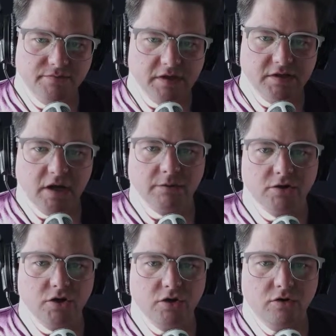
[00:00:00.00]
It's enabled
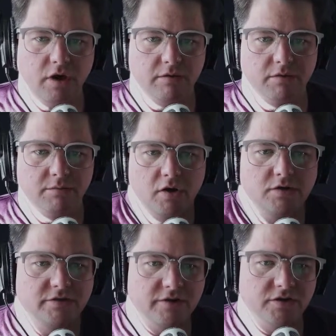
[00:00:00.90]
new and
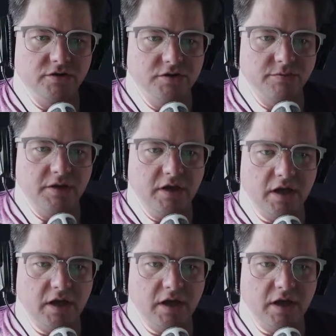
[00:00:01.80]
proposed features to be